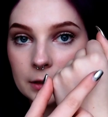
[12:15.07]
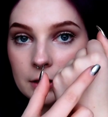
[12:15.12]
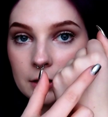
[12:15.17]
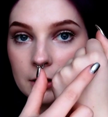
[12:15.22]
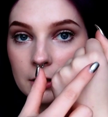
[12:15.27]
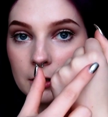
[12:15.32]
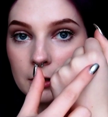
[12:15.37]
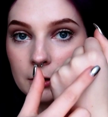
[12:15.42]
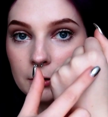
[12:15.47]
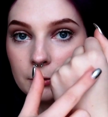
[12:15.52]

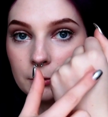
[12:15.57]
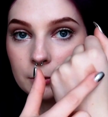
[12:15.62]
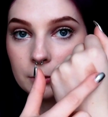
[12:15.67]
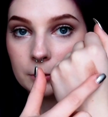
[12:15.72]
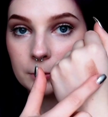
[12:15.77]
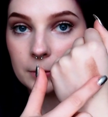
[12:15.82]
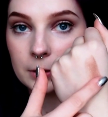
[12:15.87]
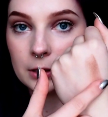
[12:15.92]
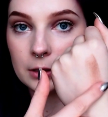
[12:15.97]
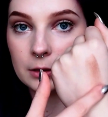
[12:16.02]

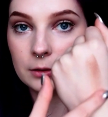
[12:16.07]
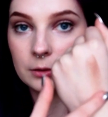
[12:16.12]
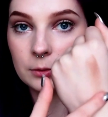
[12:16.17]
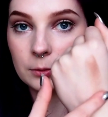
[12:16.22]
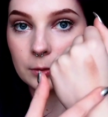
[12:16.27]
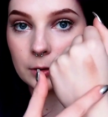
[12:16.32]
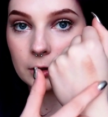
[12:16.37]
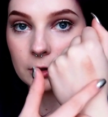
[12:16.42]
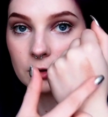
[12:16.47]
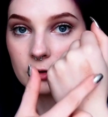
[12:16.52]

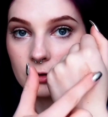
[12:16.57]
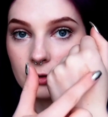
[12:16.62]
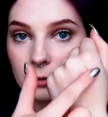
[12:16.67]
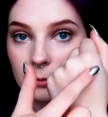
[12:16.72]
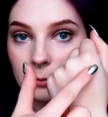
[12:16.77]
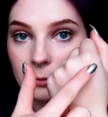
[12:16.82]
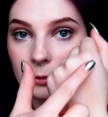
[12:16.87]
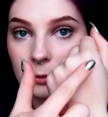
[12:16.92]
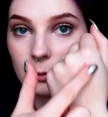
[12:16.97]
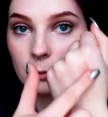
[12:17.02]

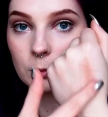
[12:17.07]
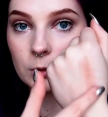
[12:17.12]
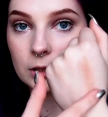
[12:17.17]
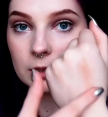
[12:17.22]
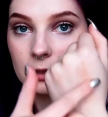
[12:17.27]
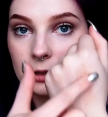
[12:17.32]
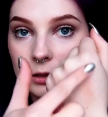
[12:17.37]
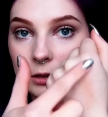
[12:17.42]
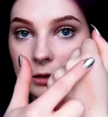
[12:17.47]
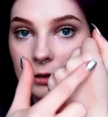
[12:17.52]

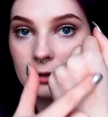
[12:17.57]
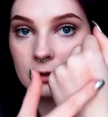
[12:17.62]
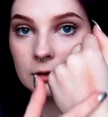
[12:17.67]
No one is speaking in this clip.